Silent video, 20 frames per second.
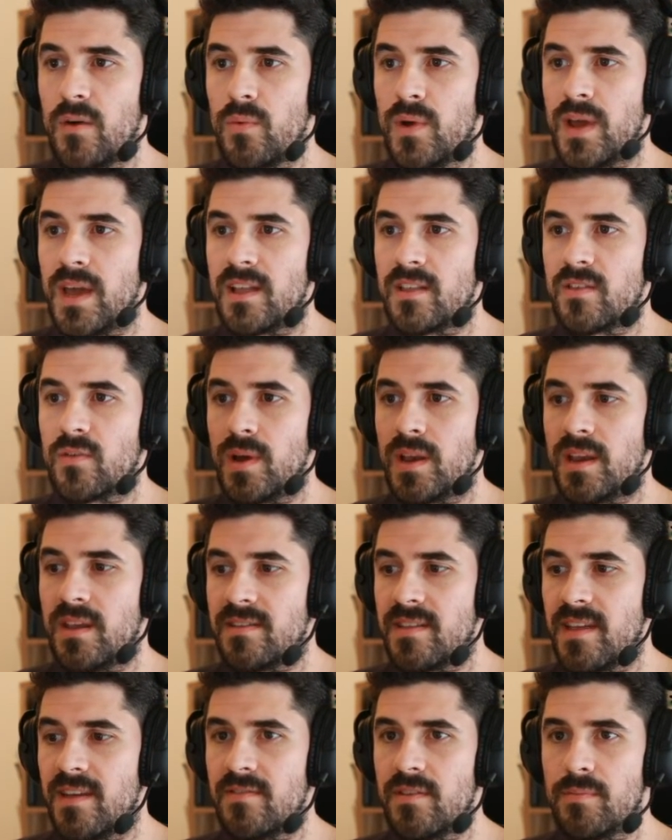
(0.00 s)
We had
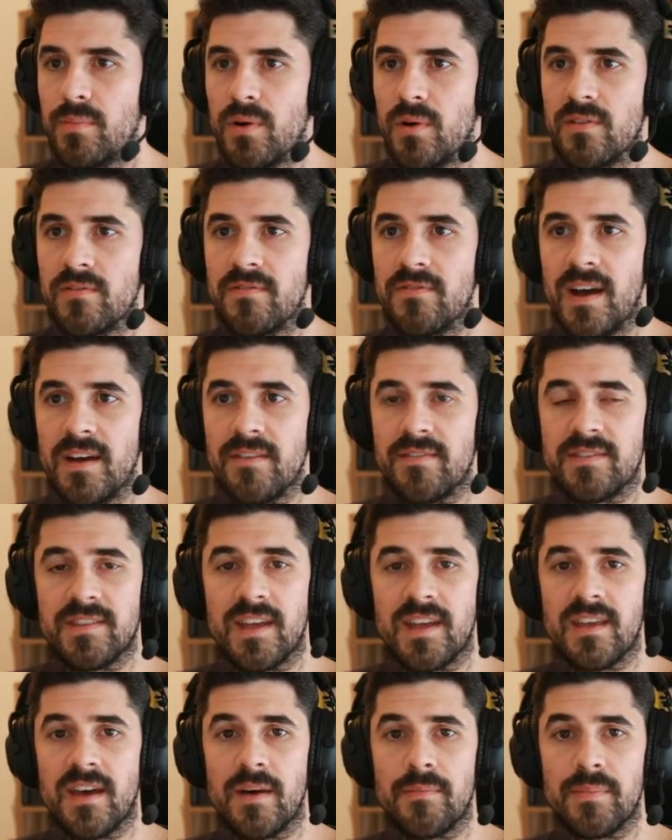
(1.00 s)
27.5
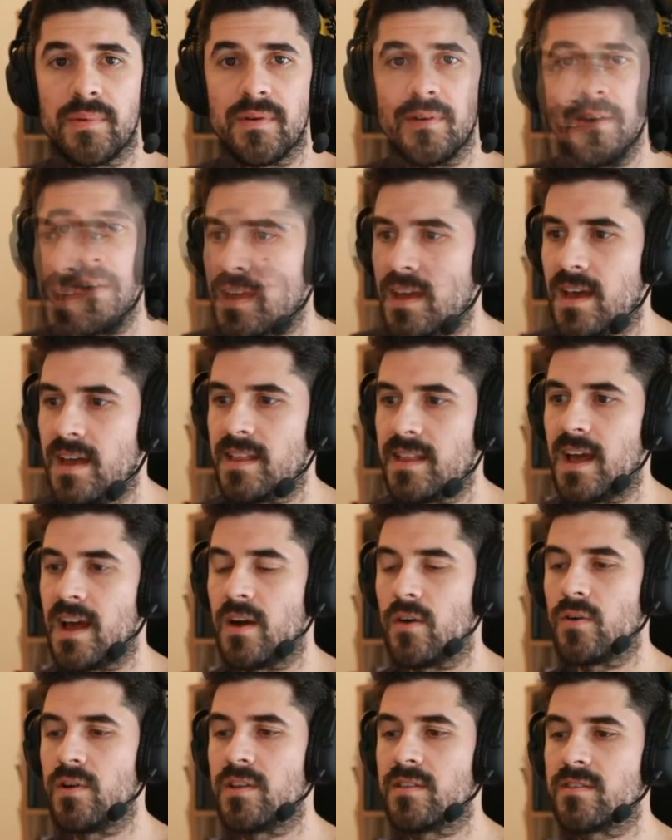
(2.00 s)
set up, and
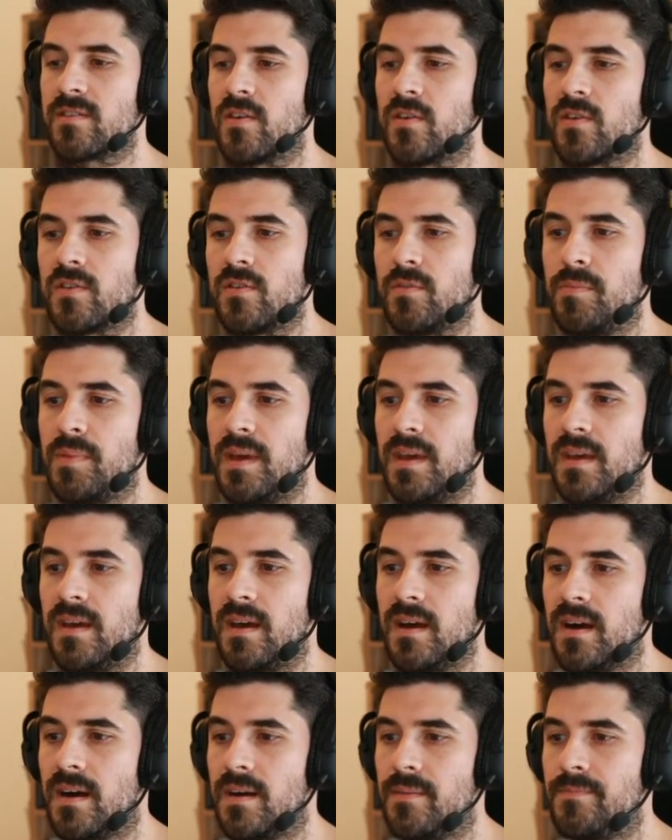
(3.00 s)
now it's going to be
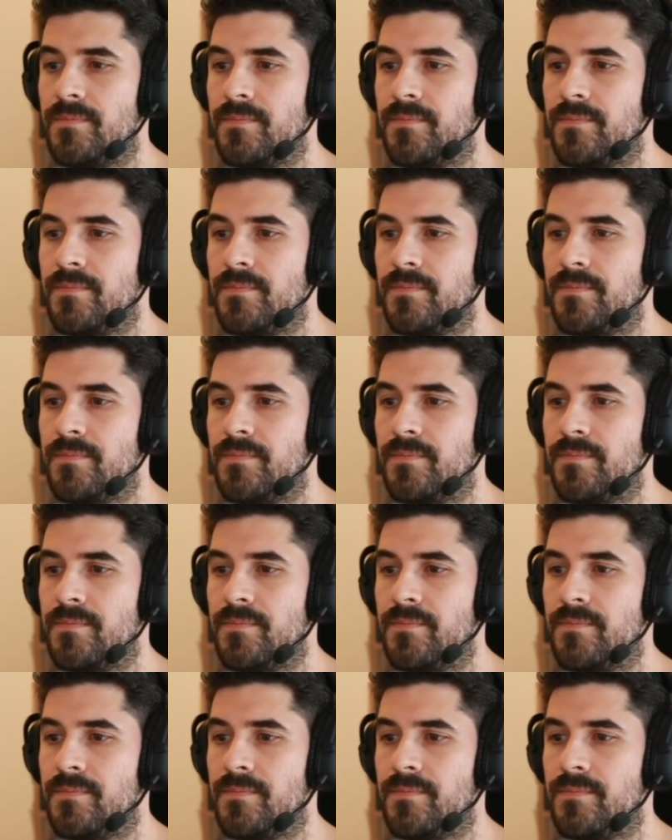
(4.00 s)
a